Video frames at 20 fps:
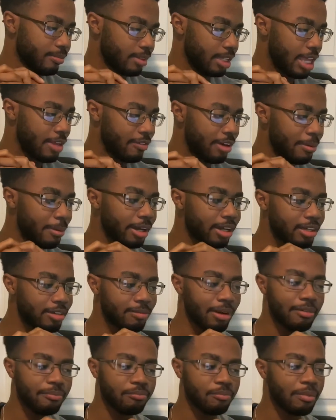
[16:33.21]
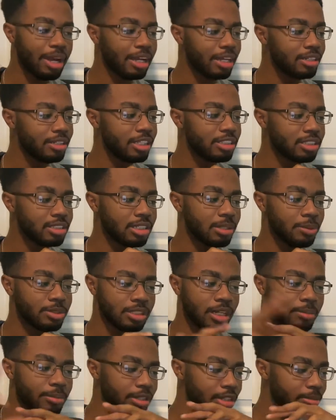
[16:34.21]
if my conditioning was
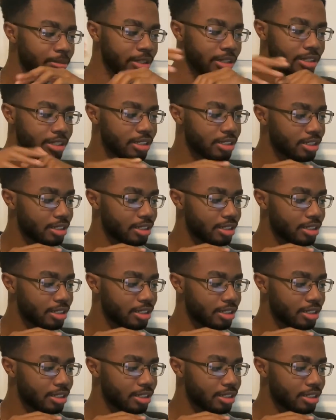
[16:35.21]
up there, man,